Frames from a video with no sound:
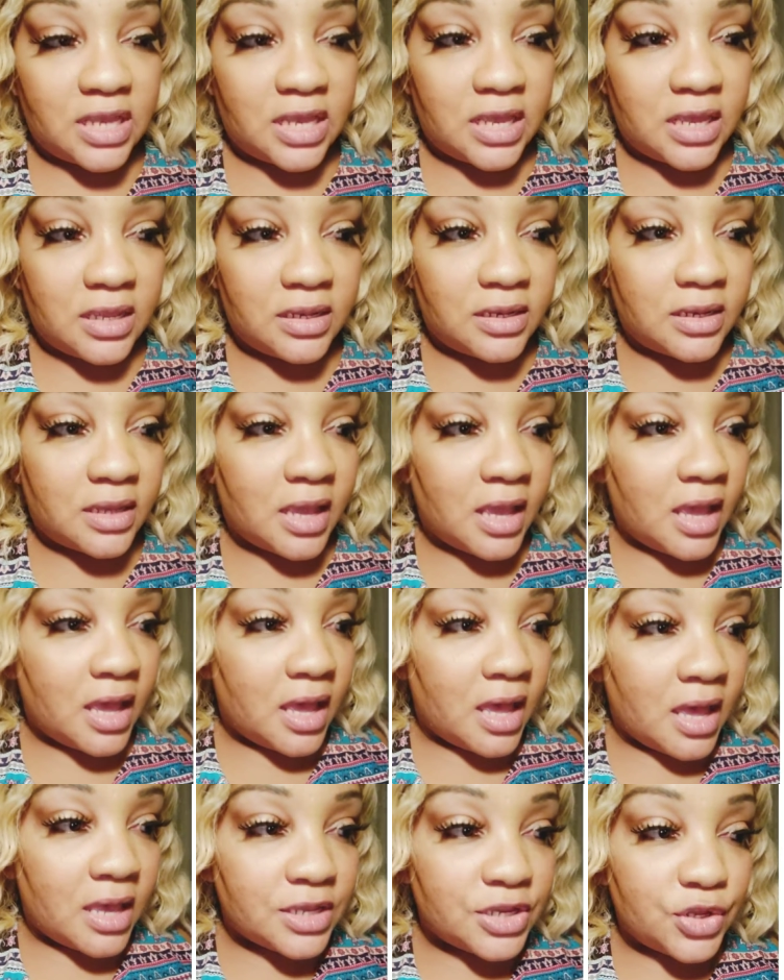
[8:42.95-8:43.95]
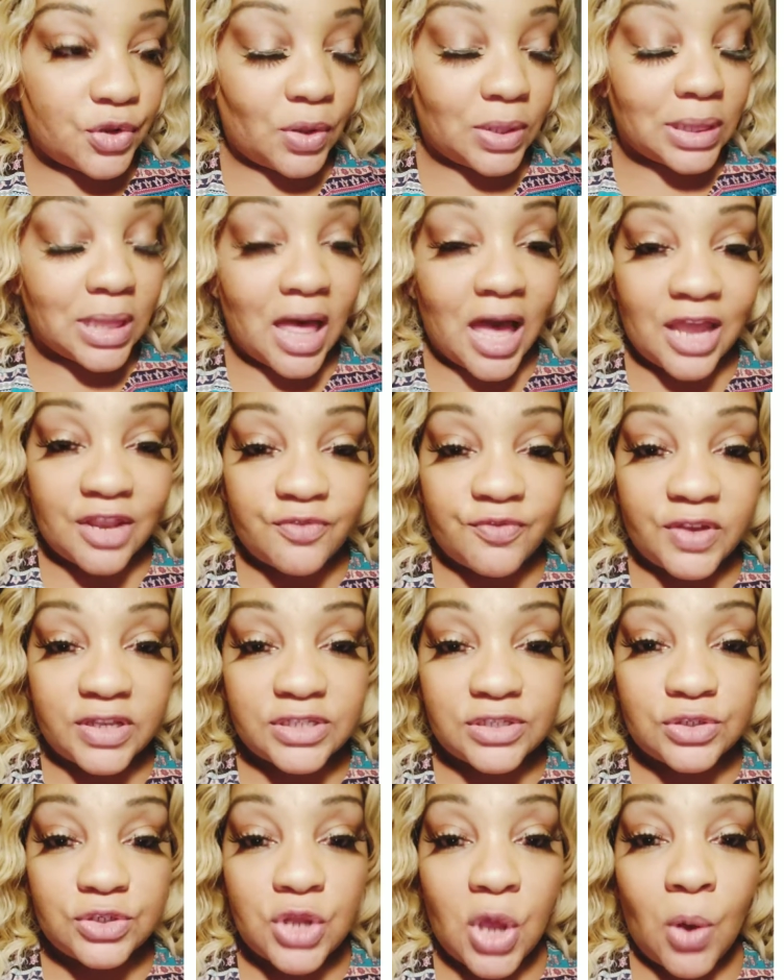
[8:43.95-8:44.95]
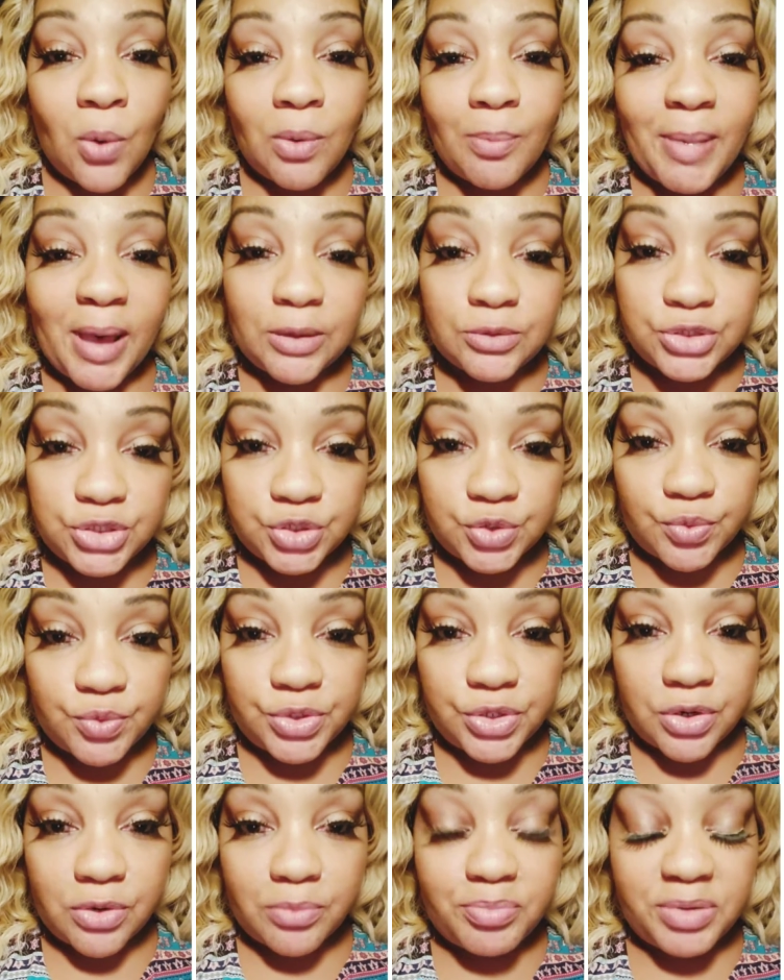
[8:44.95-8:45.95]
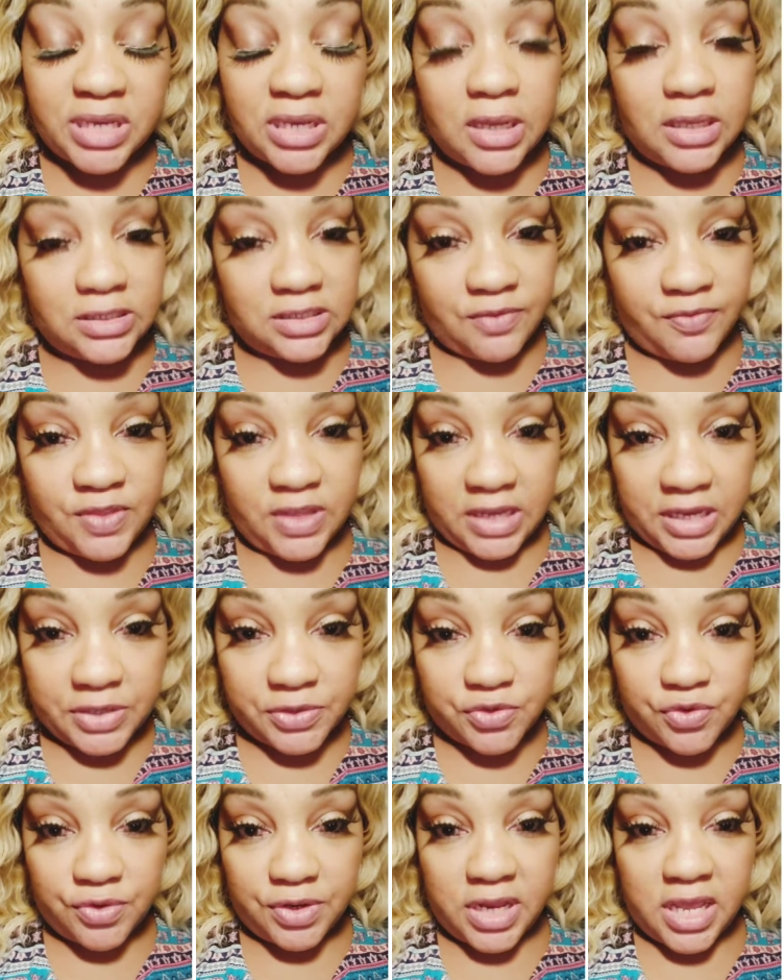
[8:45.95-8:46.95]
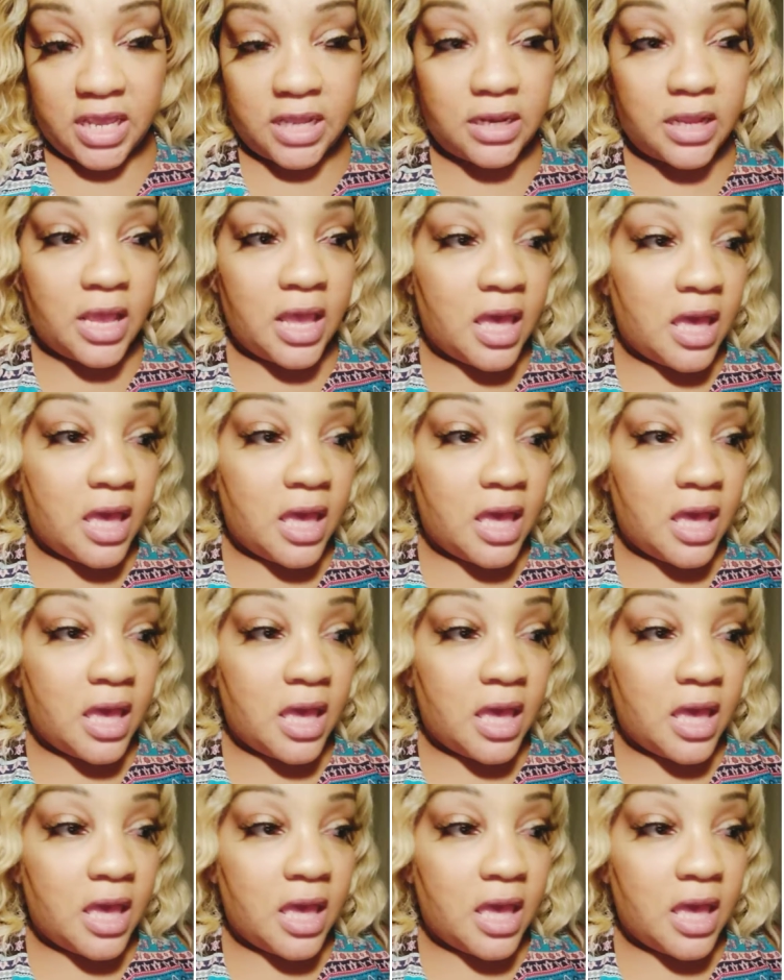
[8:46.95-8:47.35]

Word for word: And you know, a lot of us know about Junior because of the internet.